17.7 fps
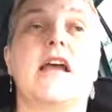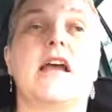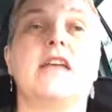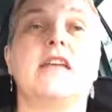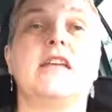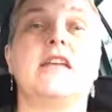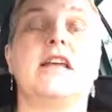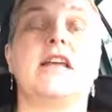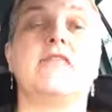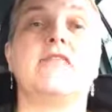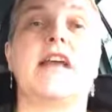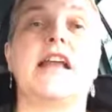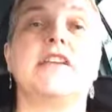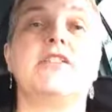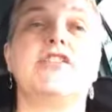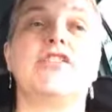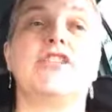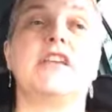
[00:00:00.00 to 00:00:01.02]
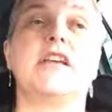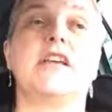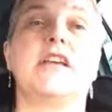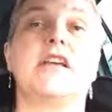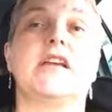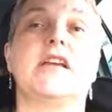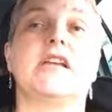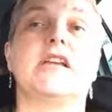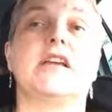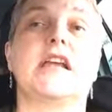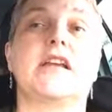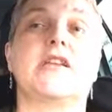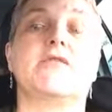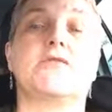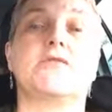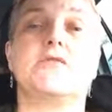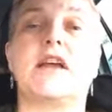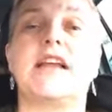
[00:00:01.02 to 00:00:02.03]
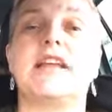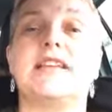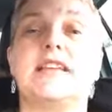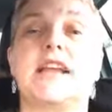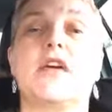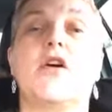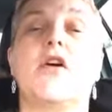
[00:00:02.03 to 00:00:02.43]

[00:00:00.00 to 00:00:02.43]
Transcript: you're eventually kind of writing